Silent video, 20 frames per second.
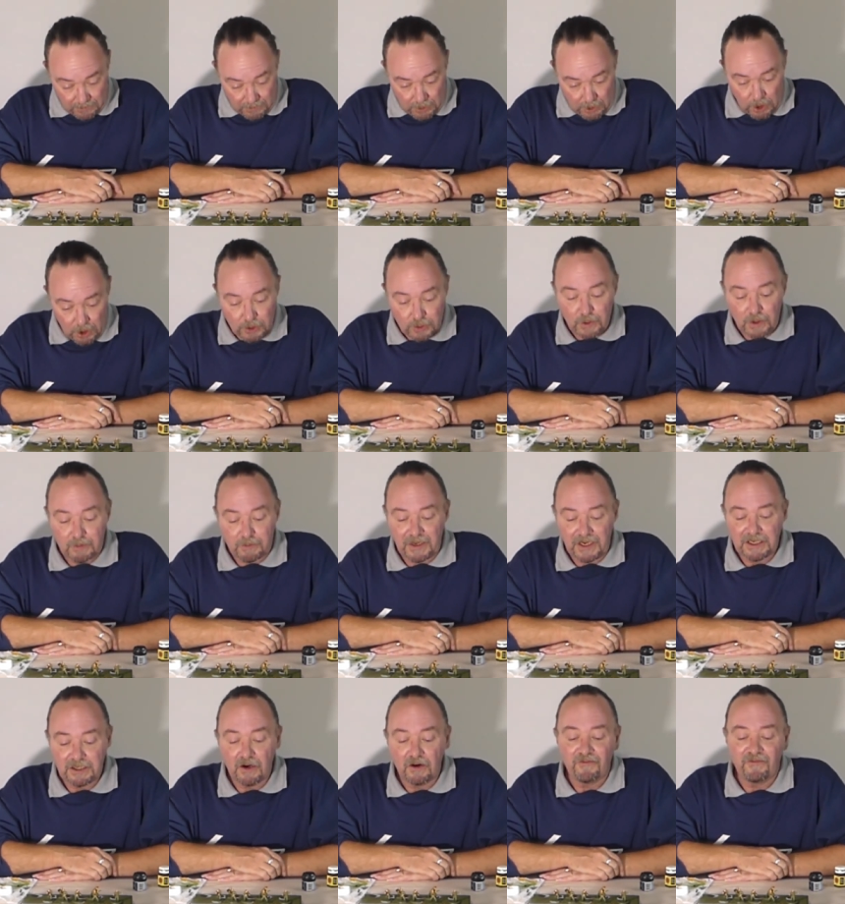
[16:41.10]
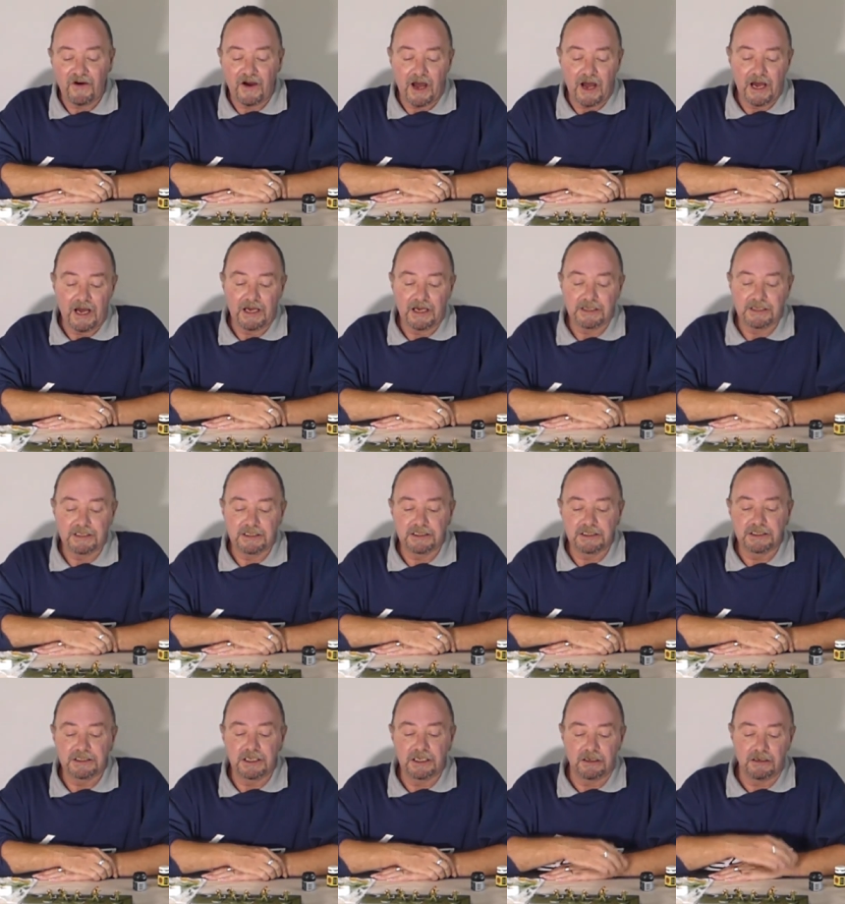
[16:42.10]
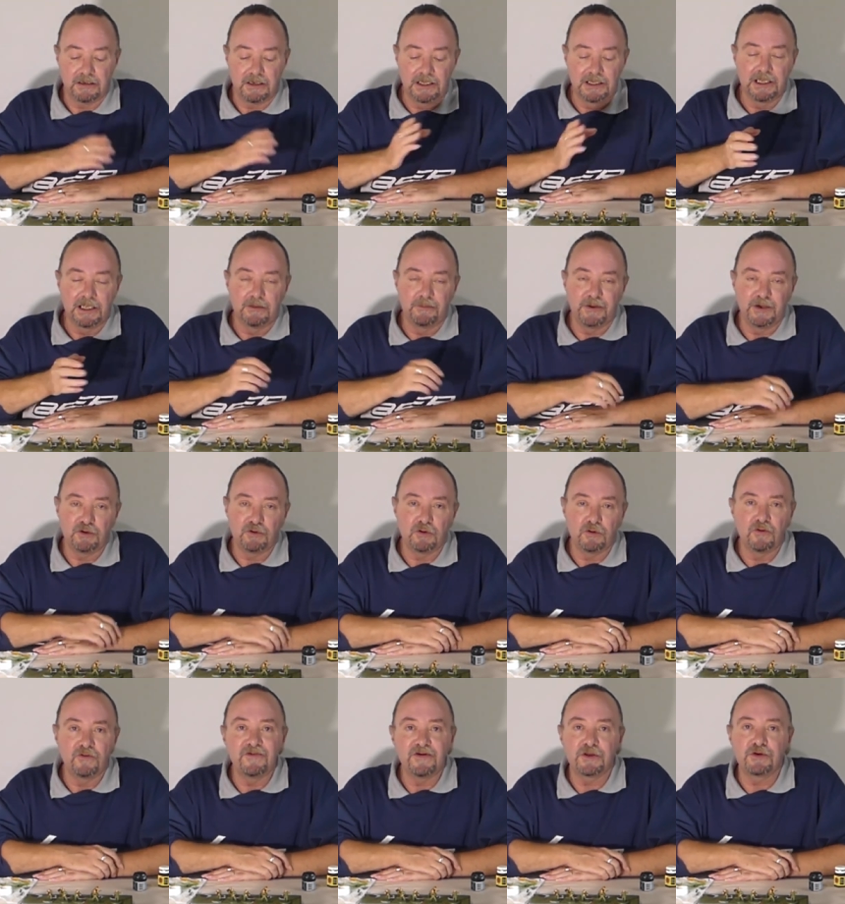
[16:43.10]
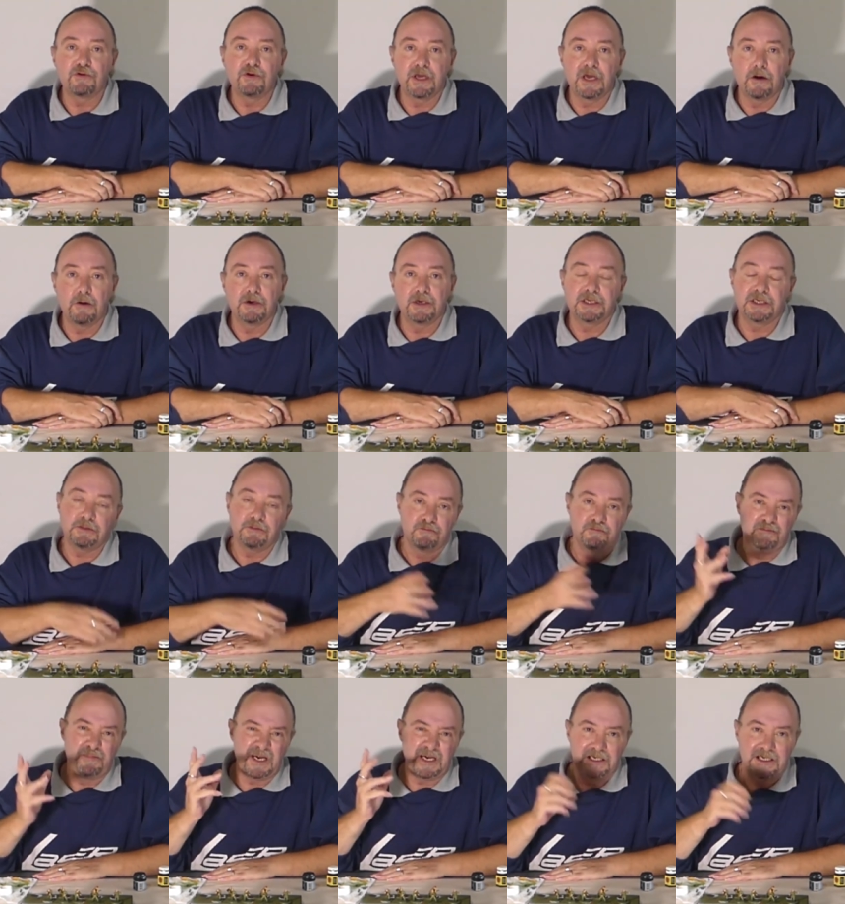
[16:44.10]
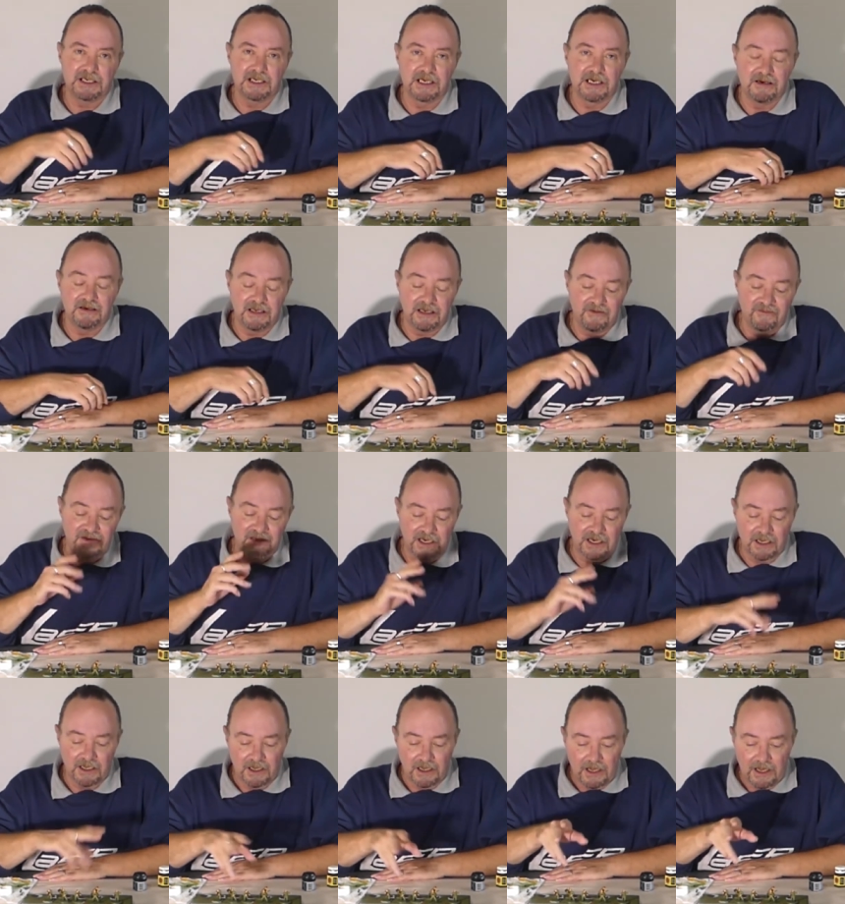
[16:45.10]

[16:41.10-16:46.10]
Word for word: hard work paid off and a little bit over three hours, basically an evening,